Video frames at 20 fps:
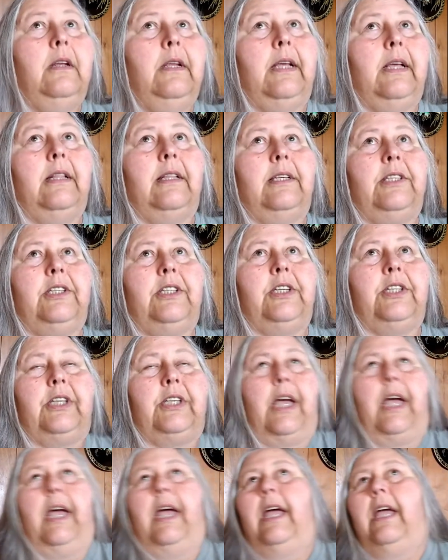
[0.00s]
Needless to
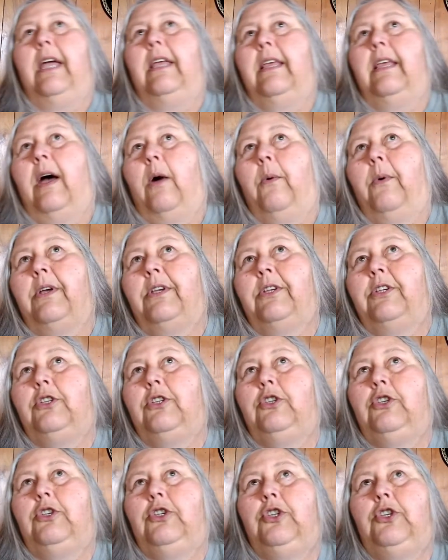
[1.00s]
say, that was
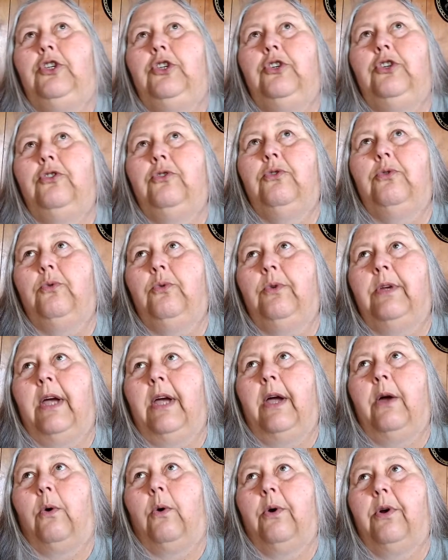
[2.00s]
June.
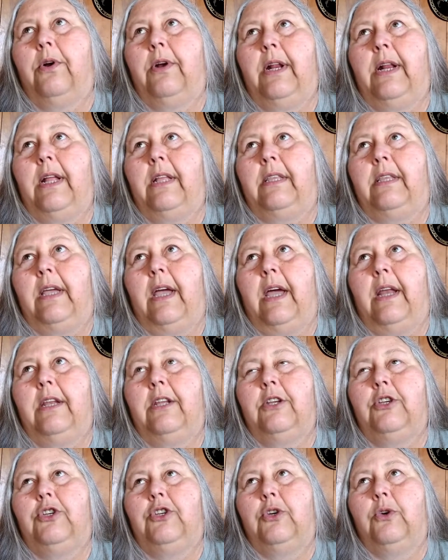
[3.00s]
I ordered it at the end
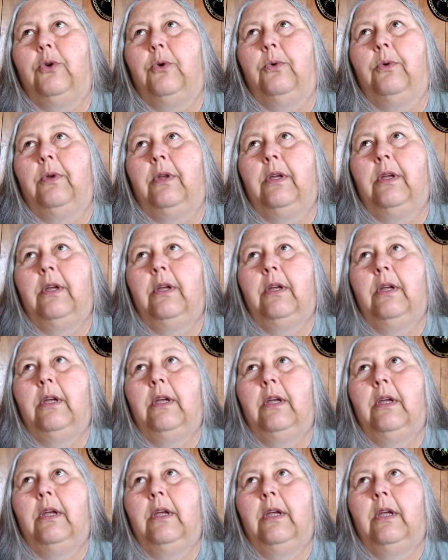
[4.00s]
of June.
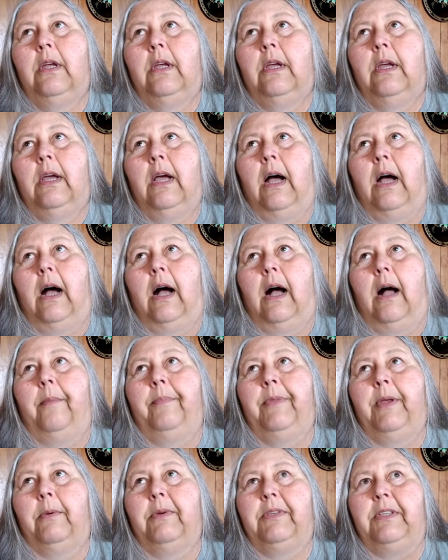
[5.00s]

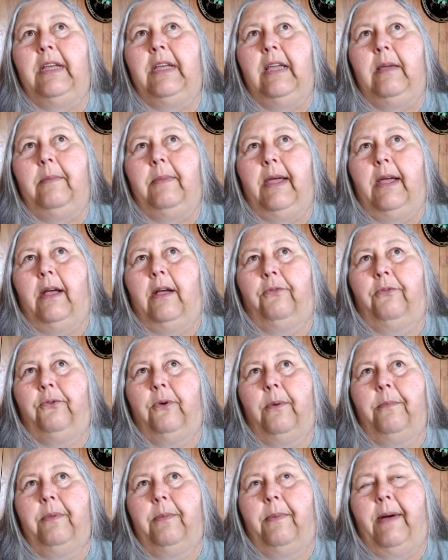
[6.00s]
Um, there was an email
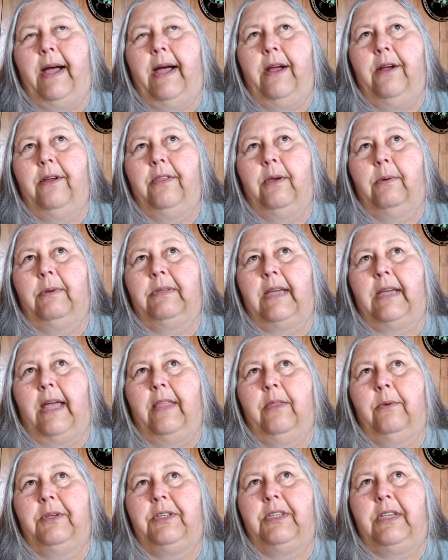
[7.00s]
from the buyer that was
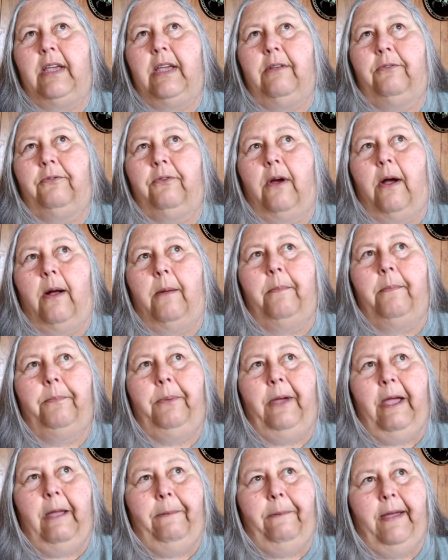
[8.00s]
on the receipt from
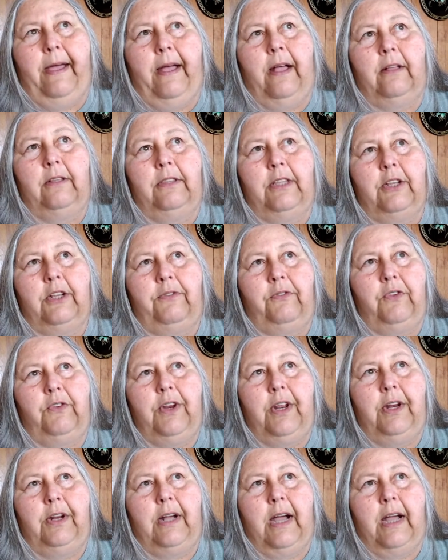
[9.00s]
PayPal that if you
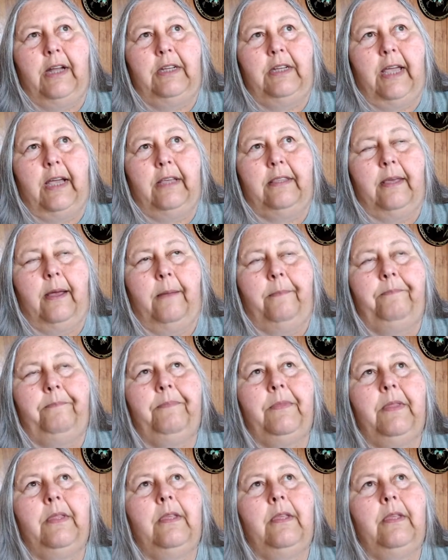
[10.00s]
need to contact them,